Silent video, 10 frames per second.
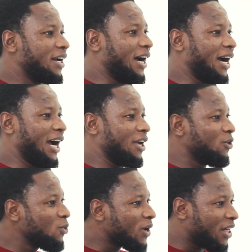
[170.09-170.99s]
Uh, I
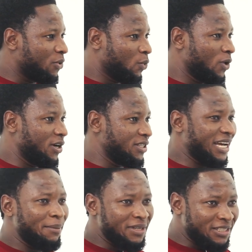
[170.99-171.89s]
look at the words.
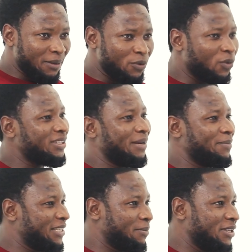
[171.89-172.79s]
Amaze me. What's
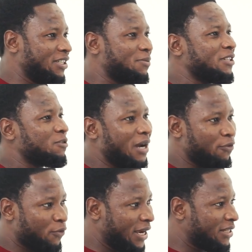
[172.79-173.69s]
amaze me? It means my
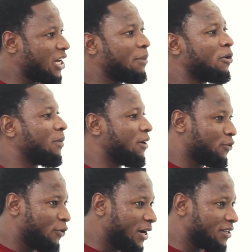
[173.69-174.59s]
friends. Come on, my
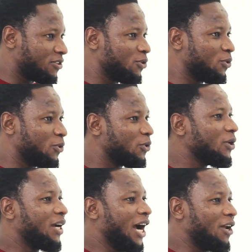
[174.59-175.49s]
friends. You know,
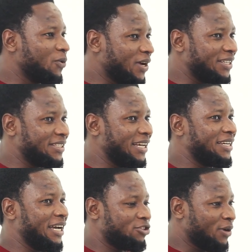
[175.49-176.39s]
I look at it and then
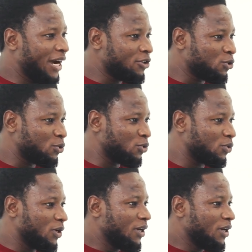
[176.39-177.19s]
I try to,